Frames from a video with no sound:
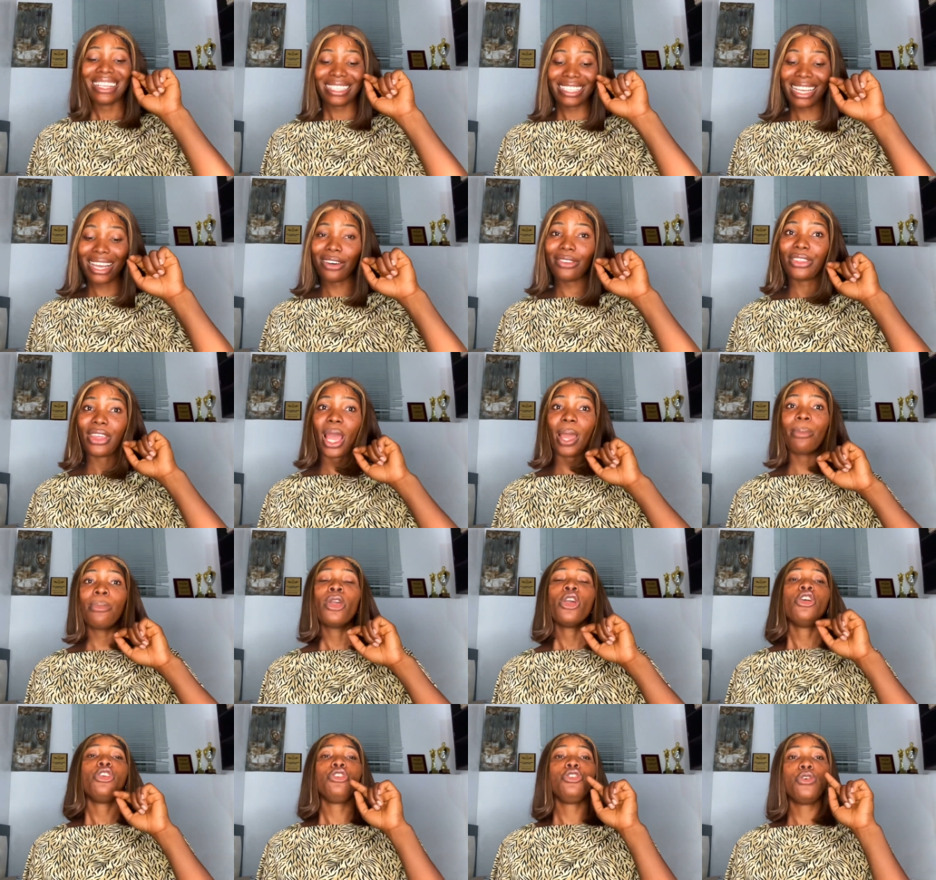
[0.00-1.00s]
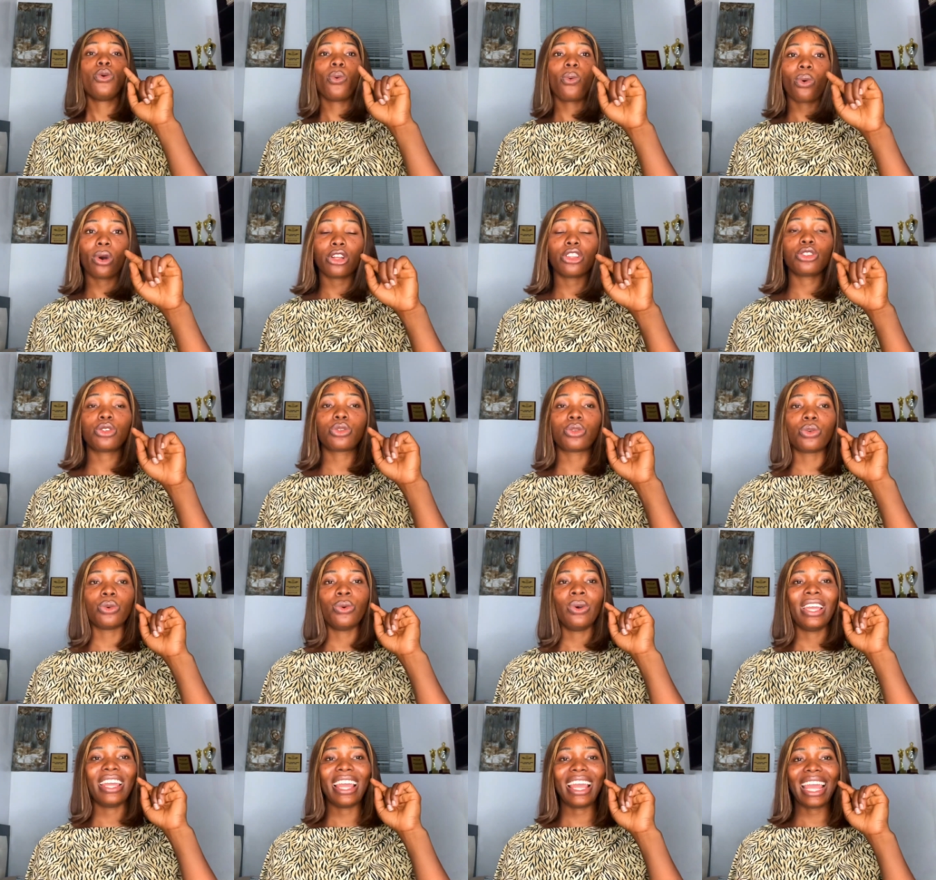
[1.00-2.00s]
tell them you want
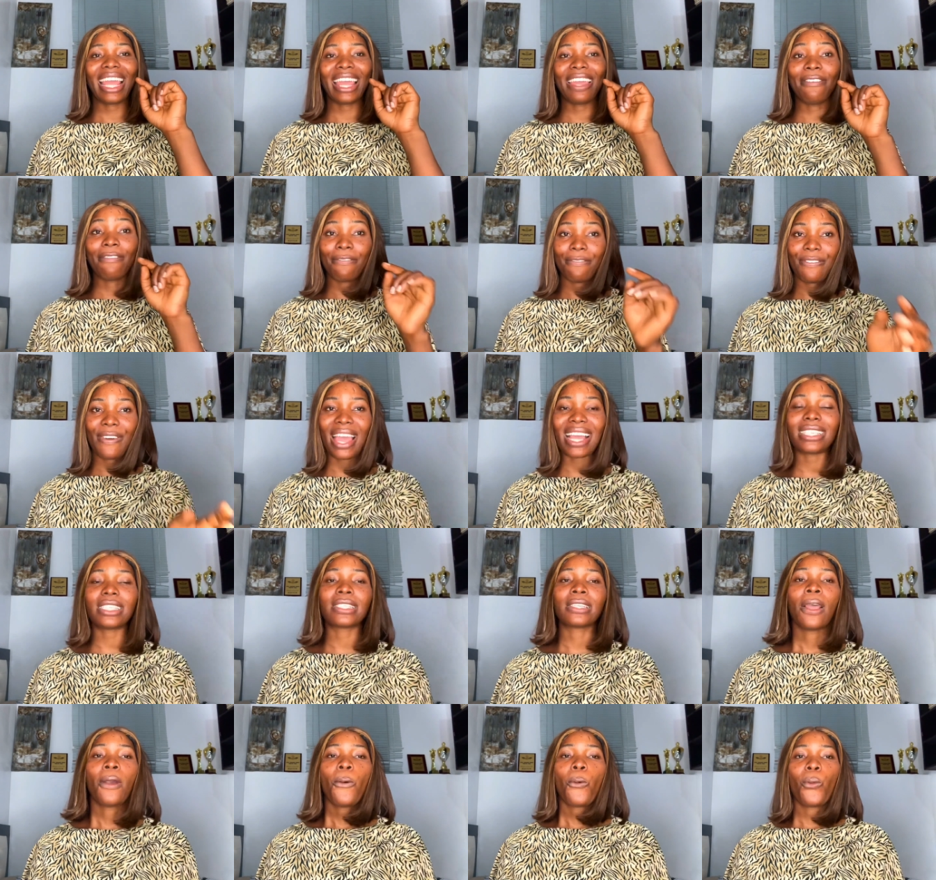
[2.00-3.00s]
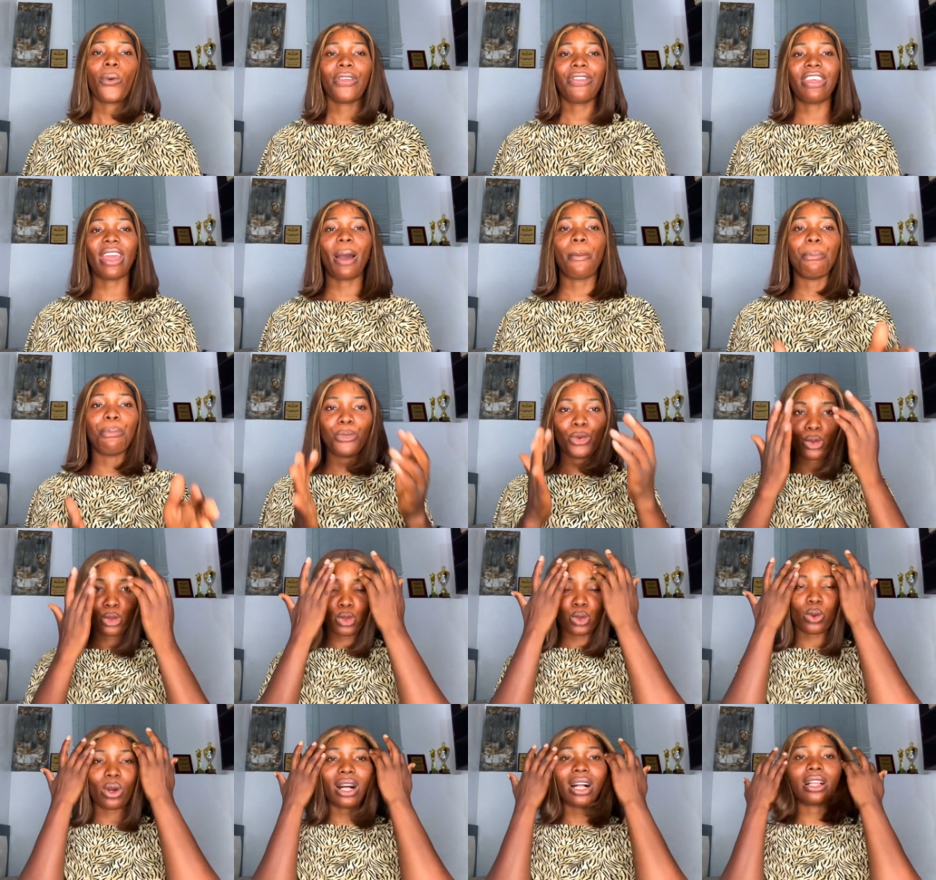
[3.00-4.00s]
to invest with their
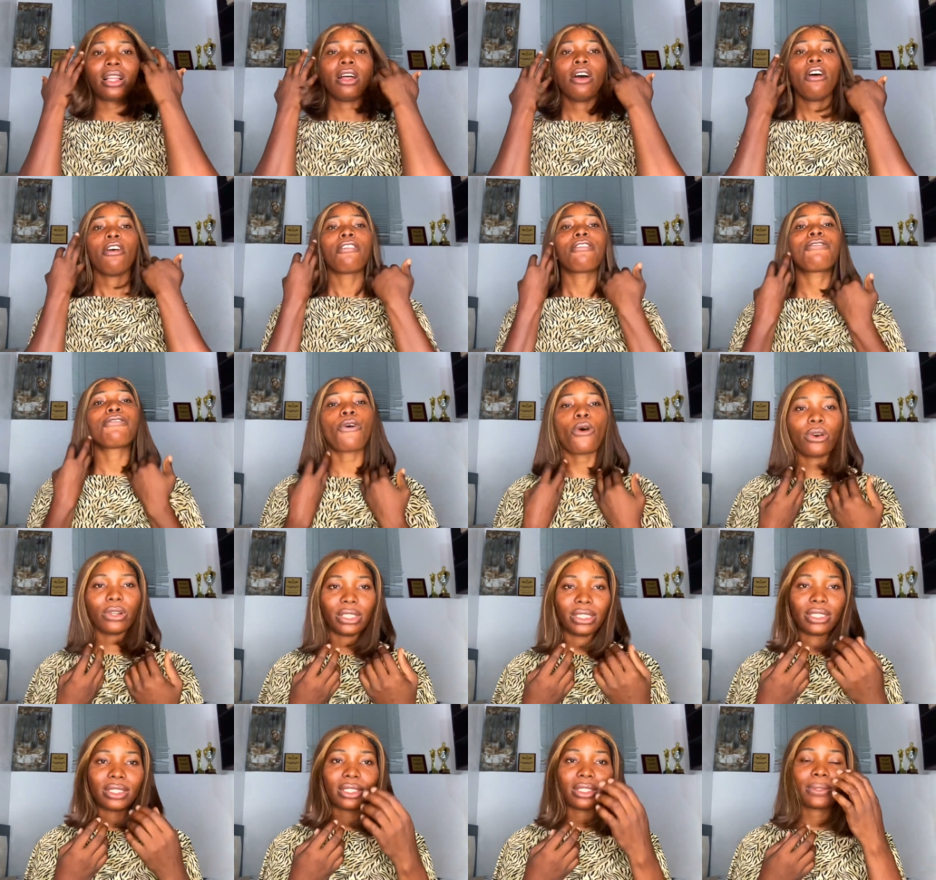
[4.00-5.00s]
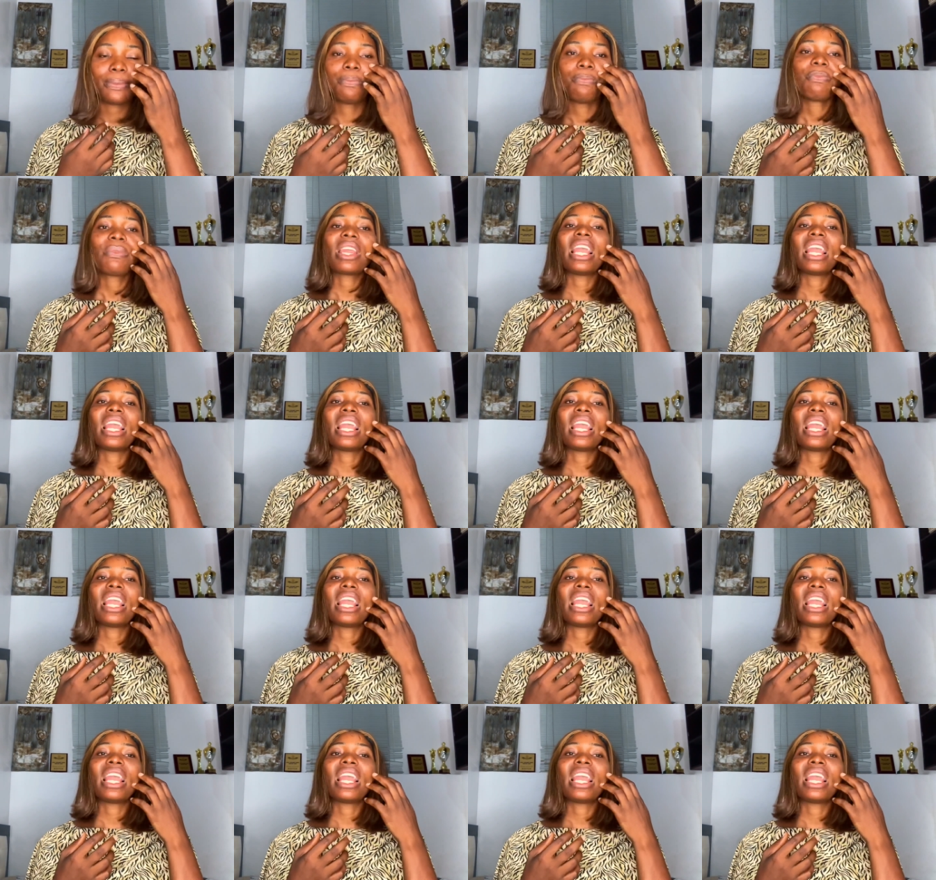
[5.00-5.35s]
mutual funds.